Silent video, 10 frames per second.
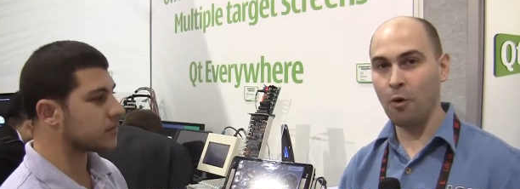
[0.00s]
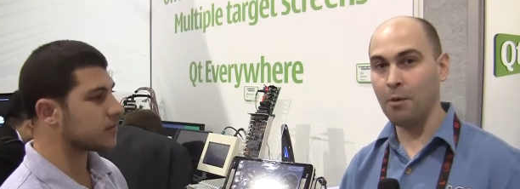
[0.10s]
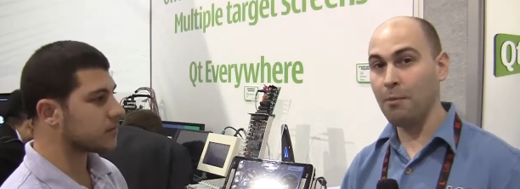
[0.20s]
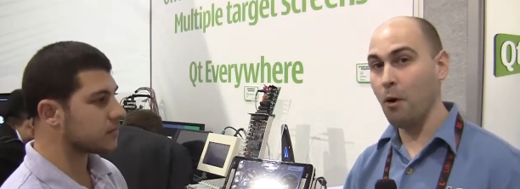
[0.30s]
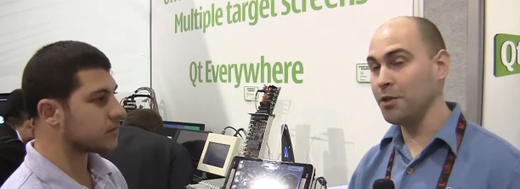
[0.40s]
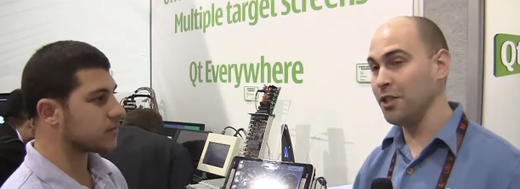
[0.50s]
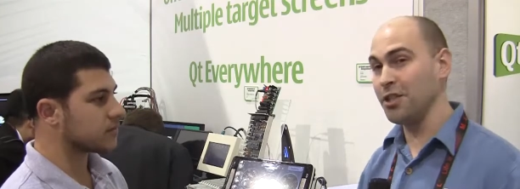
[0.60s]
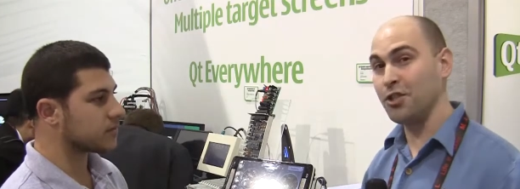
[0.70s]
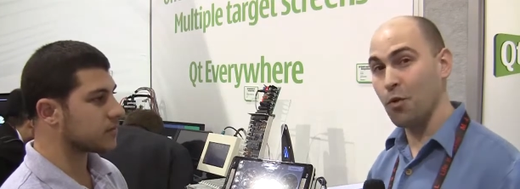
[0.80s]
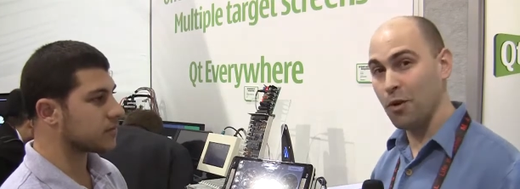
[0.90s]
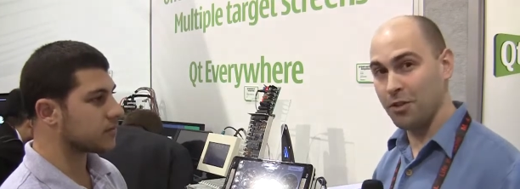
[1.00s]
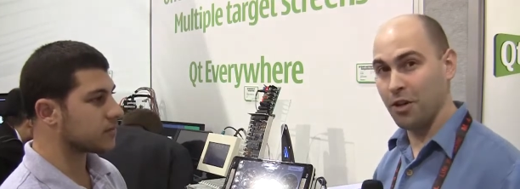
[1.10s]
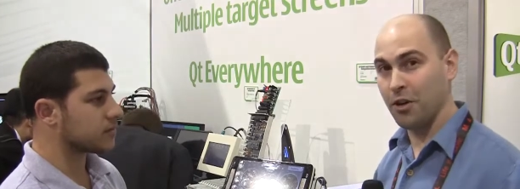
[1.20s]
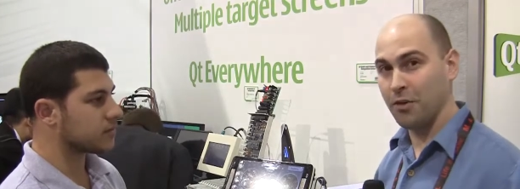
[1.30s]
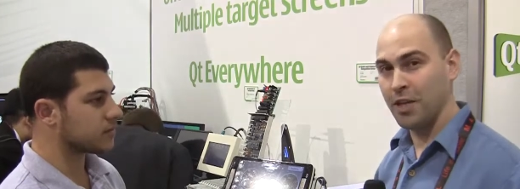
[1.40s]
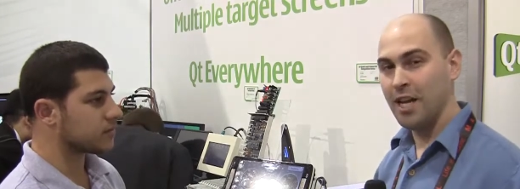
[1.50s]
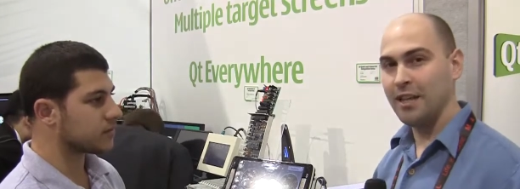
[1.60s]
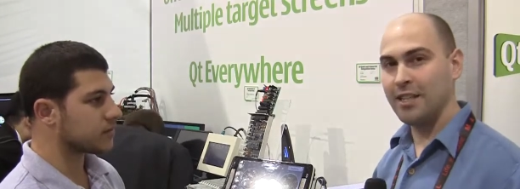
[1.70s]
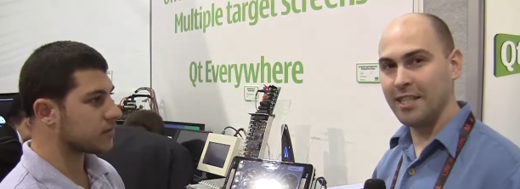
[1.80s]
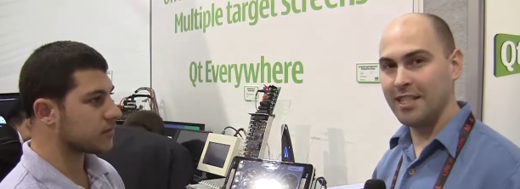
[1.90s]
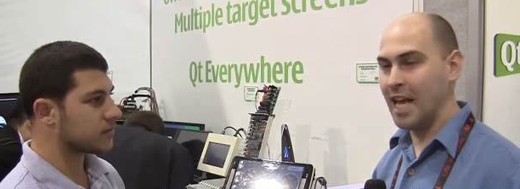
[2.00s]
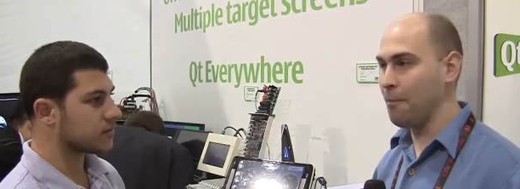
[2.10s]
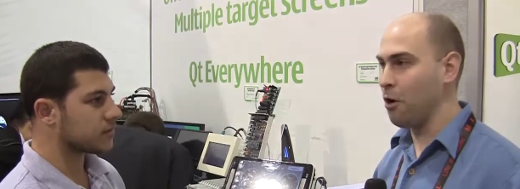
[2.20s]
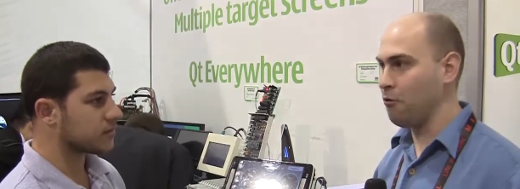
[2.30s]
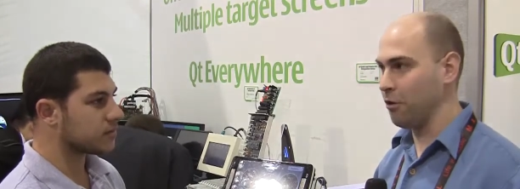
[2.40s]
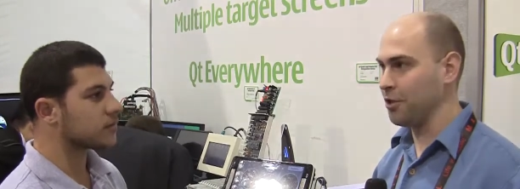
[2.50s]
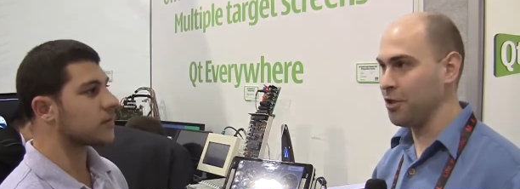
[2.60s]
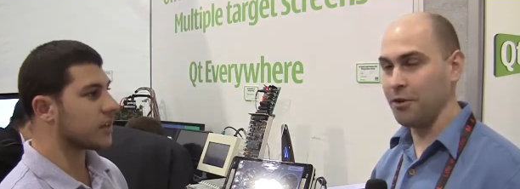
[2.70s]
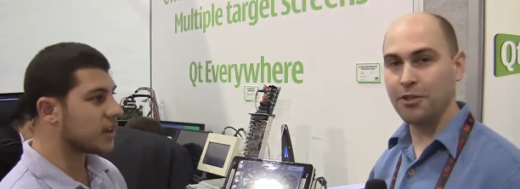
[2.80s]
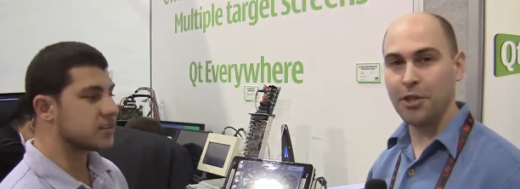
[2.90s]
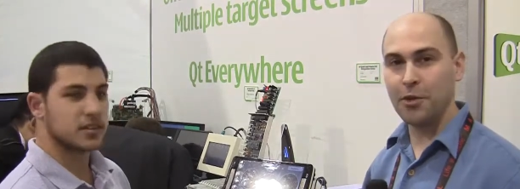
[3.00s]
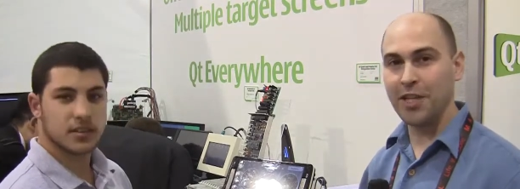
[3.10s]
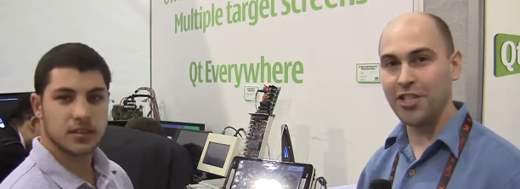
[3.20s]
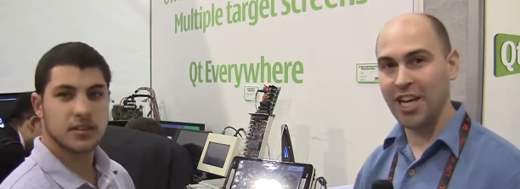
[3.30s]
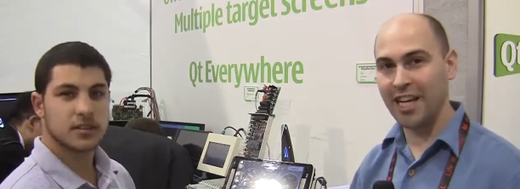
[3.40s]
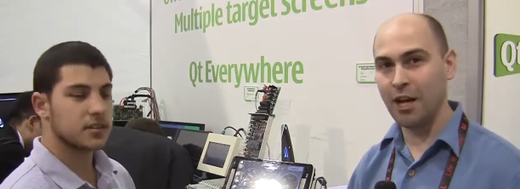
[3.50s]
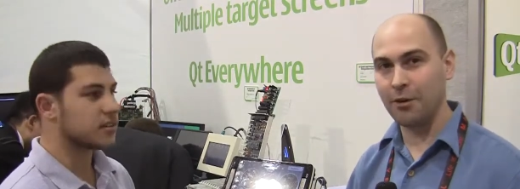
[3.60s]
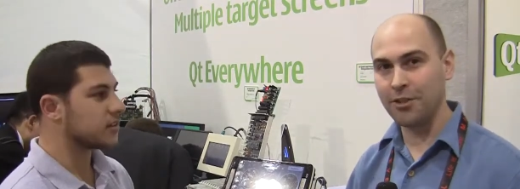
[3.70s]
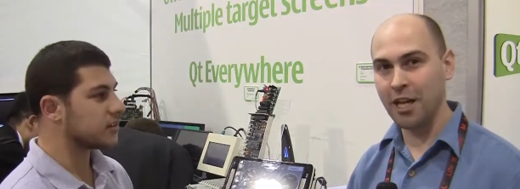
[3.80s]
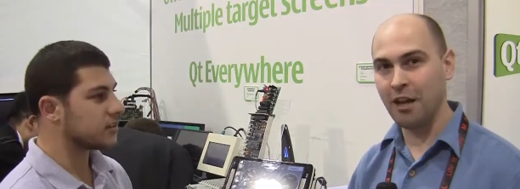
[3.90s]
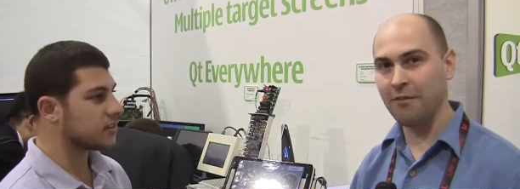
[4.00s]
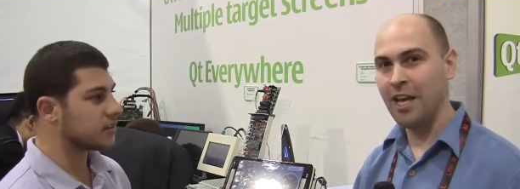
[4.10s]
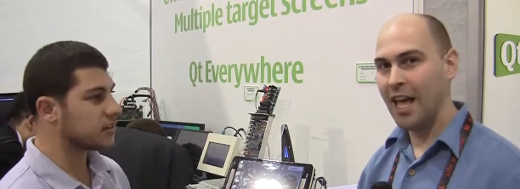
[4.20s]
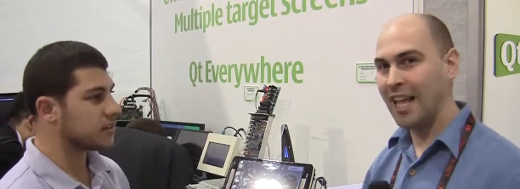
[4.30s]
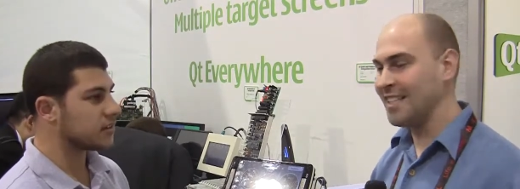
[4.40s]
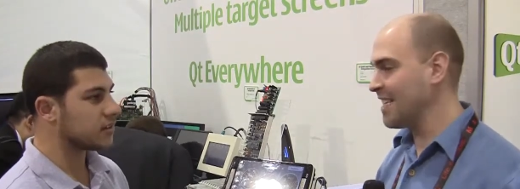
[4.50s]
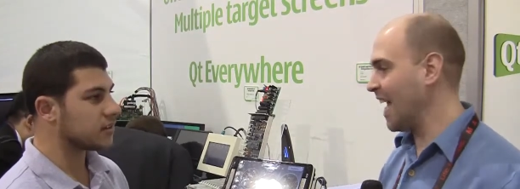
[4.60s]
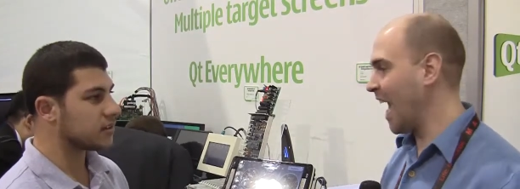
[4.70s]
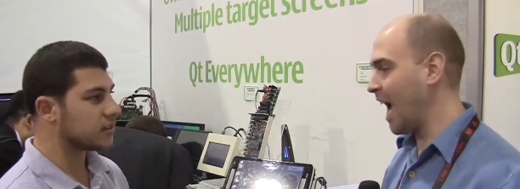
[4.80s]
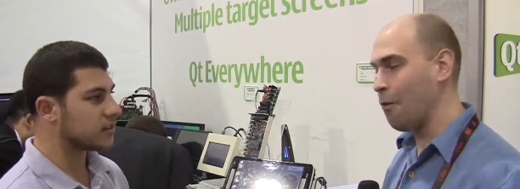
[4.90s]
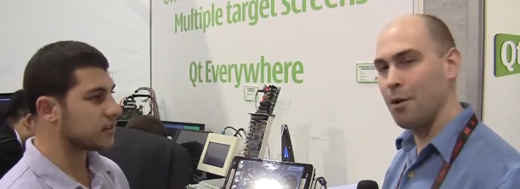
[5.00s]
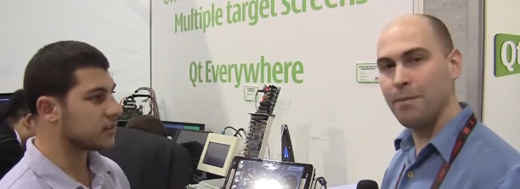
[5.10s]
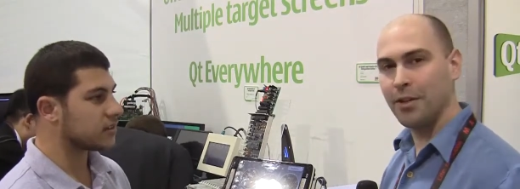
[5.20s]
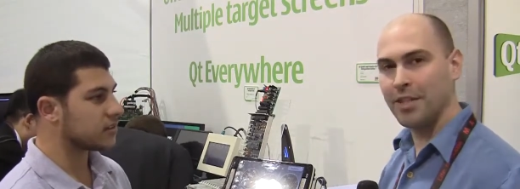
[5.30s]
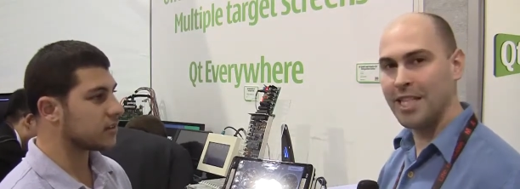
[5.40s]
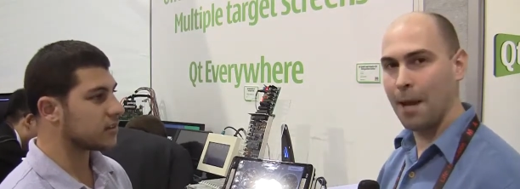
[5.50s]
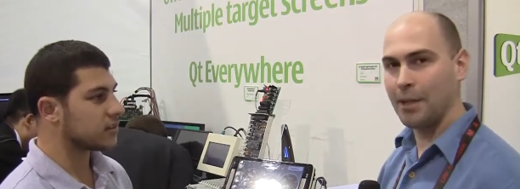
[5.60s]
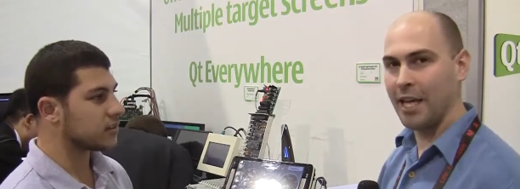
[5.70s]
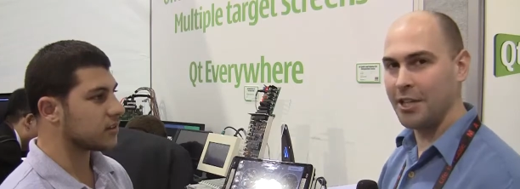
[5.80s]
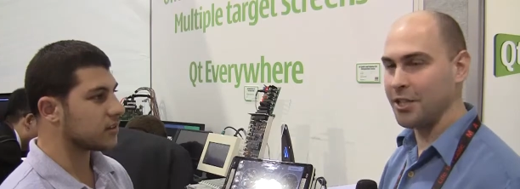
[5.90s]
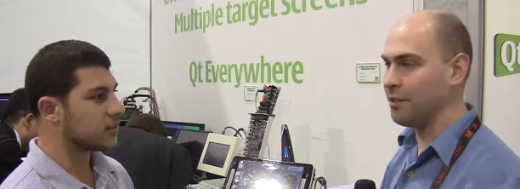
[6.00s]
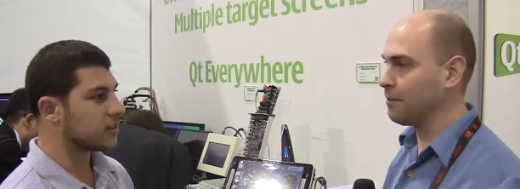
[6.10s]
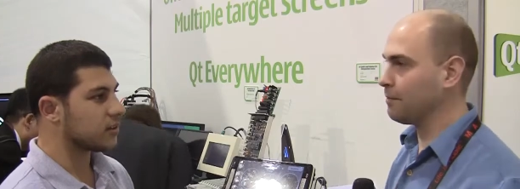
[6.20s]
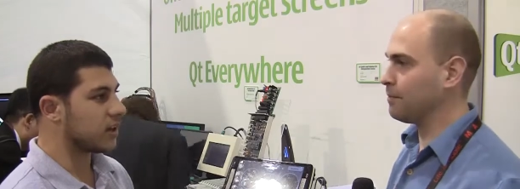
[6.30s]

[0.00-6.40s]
Speaker 1: We'll be posting the source code to this demo real soon, Excellent. so you can check it out yourself and see how we built this application.